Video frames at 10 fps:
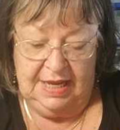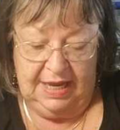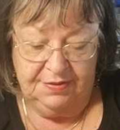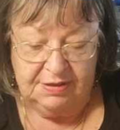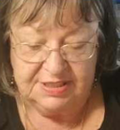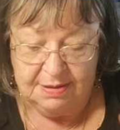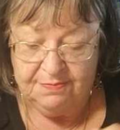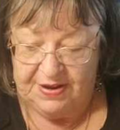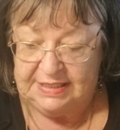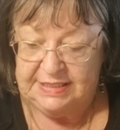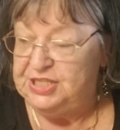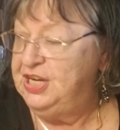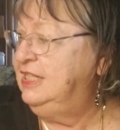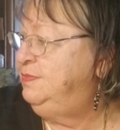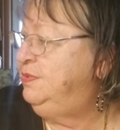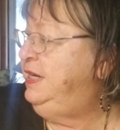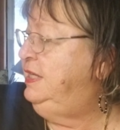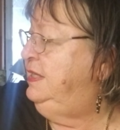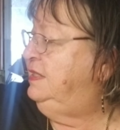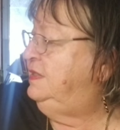And there's some Fancy Jasper
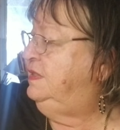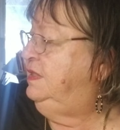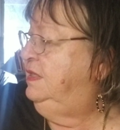in this.